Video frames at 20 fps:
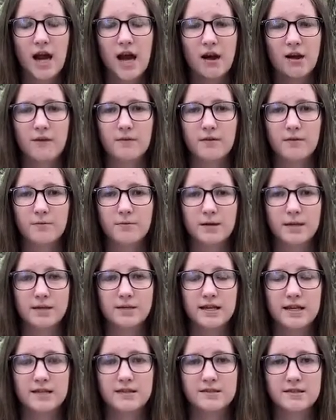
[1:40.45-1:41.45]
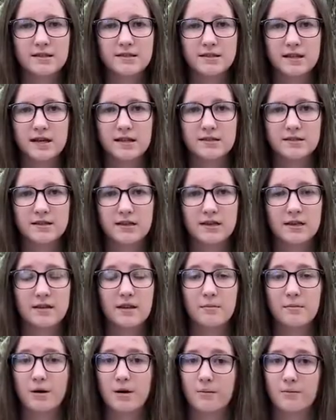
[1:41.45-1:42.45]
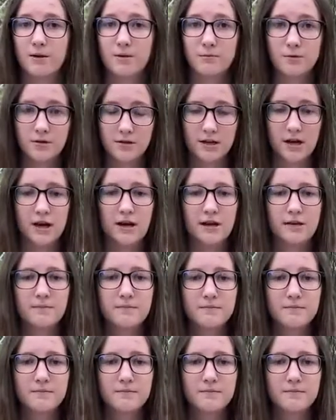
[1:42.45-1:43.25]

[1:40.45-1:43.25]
However, we taste disgusting and they probably will not.